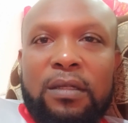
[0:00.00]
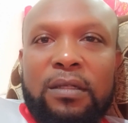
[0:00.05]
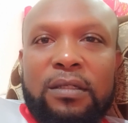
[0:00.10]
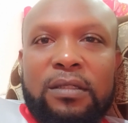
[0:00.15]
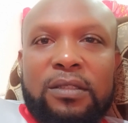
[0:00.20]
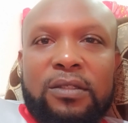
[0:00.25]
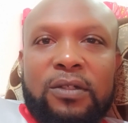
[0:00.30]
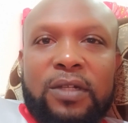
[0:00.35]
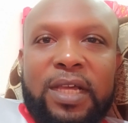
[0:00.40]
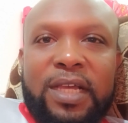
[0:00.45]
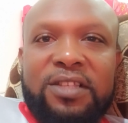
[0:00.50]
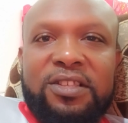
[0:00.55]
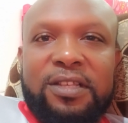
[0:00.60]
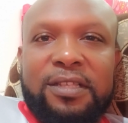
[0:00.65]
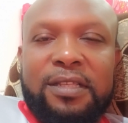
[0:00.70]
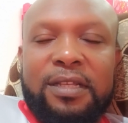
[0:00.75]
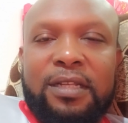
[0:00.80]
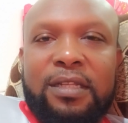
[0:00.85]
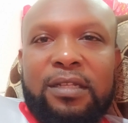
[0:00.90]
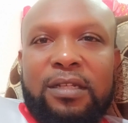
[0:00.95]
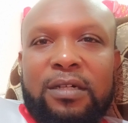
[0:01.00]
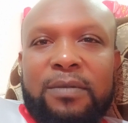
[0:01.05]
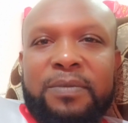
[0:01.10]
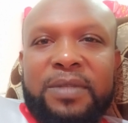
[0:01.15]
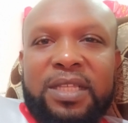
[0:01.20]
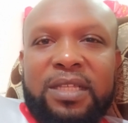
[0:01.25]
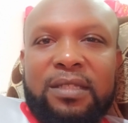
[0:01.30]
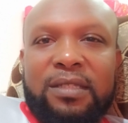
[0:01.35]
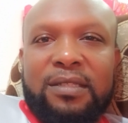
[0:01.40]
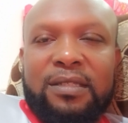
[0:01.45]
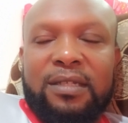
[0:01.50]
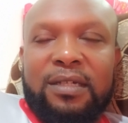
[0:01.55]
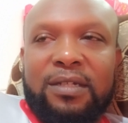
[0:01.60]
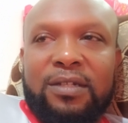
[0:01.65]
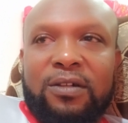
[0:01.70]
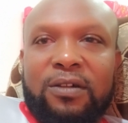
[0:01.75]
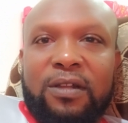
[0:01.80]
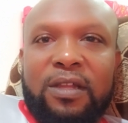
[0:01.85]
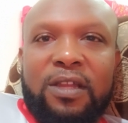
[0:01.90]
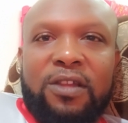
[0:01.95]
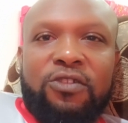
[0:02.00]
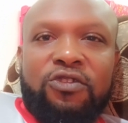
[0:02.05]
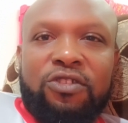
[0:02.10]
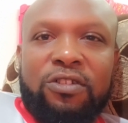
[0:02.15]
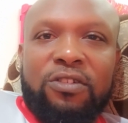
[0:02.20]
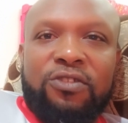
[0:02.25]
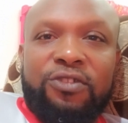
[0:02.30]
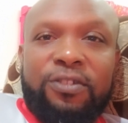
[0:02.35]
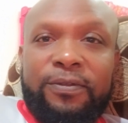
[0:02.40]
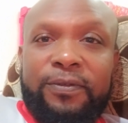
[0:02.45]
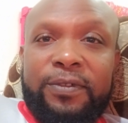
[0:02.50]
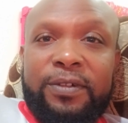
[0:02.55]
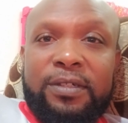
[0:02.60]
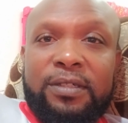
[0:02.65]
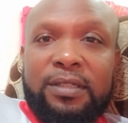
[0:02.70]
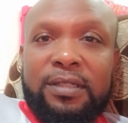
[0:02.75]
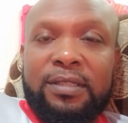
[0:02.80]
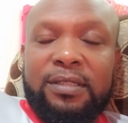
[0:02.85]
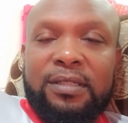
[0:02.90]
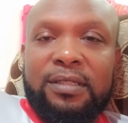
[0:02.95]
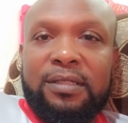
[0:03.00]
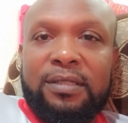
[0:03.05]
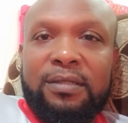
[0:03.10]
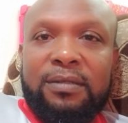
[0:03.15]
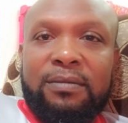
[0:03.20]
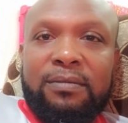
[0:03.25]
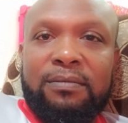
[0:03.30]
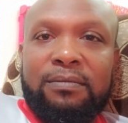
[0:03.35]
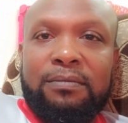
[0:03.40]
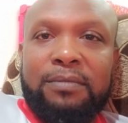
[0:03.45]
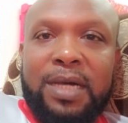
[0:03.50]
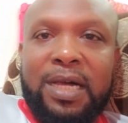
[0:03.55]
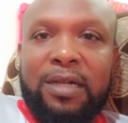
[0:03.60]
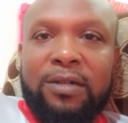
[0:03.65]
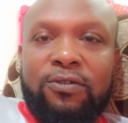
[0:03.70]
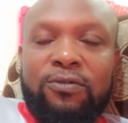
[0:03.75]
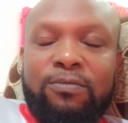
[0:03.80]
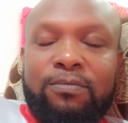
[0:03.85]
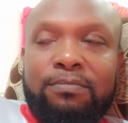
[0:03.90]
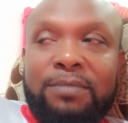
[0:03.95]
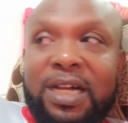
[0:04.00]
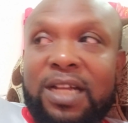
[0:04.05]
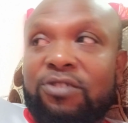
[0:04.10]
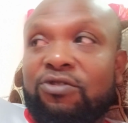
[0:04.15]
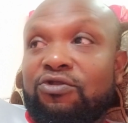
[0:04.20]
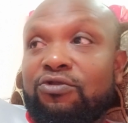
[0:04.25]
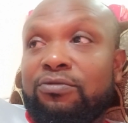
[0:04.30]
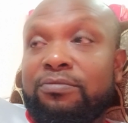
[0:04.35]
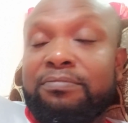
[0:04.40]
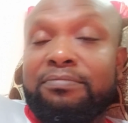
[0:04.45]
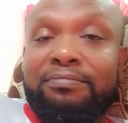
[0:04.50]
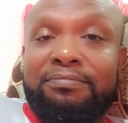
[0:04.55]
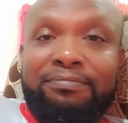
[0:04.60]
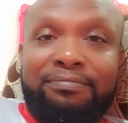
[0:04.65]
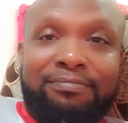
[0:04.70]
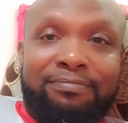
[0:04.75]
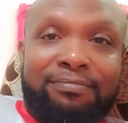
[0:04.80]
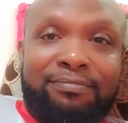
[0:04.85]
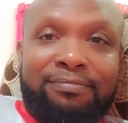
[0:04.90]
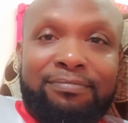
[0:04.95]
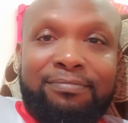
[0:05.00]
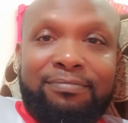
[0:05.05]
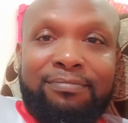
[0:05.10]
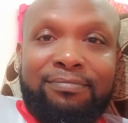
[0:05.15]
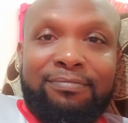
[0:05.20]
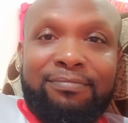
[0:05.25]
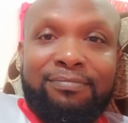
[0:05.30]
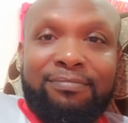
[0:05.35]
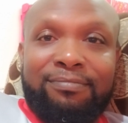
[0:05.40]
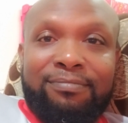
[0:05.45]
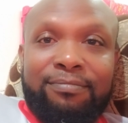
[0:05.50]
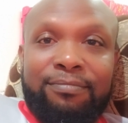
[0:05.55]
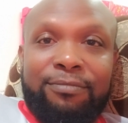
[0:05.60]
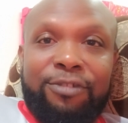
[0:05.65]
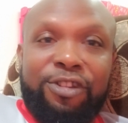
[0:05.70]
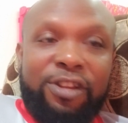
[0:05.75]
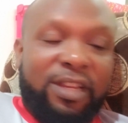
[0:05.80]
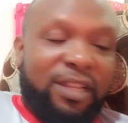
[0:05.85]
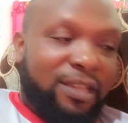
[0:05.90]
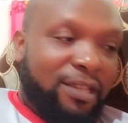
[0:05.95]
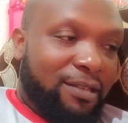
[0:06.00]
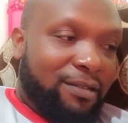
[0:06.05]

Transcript: So, guys, that's a little update on our question. She first bathroom break.